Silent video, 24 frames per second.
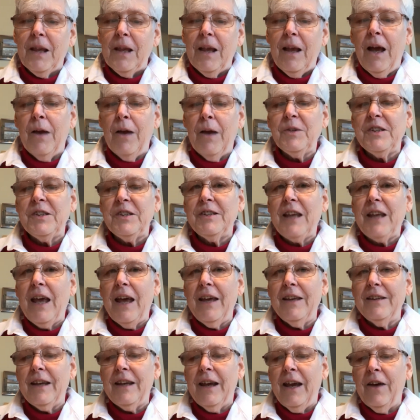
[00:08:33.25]
I was
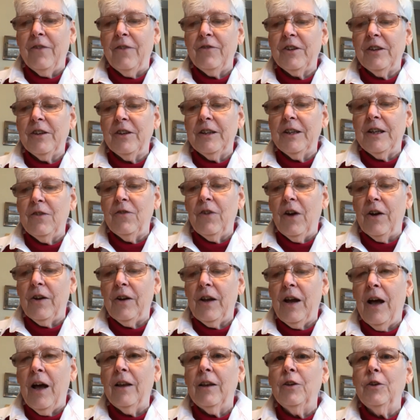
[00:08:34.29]
sad to have to leave out
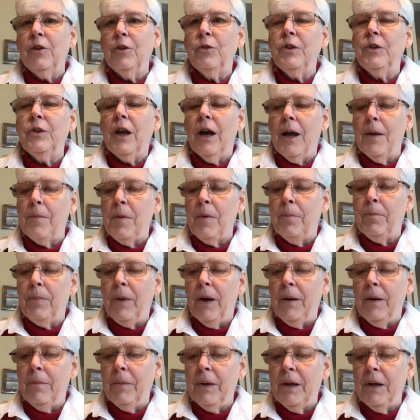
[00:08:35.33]
Hallelujah, I'm a
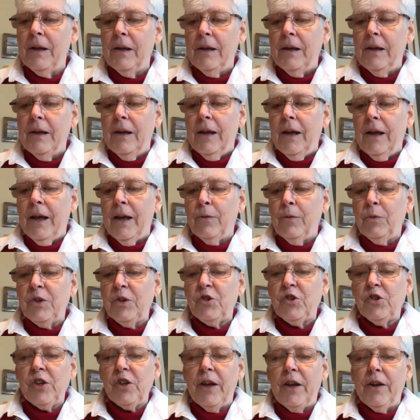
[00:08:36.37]
Bum, and
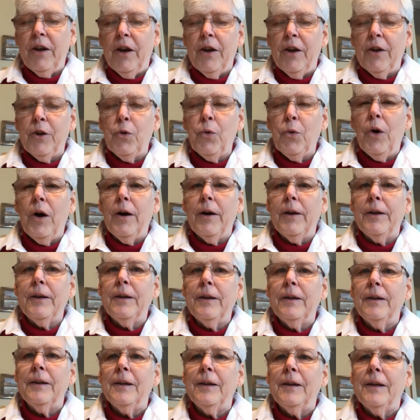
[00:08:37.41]
Which Side Are You On?
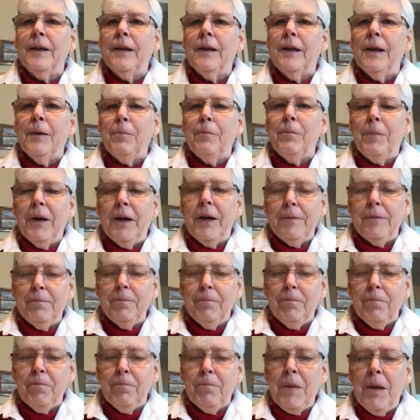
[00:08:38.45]
But
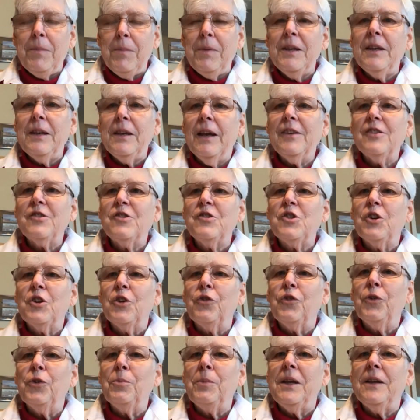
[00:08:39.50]
maybe next year
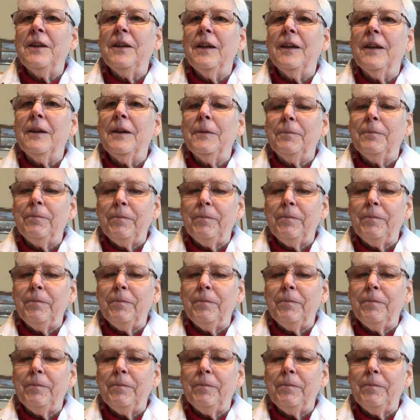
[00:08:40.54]
for May Day.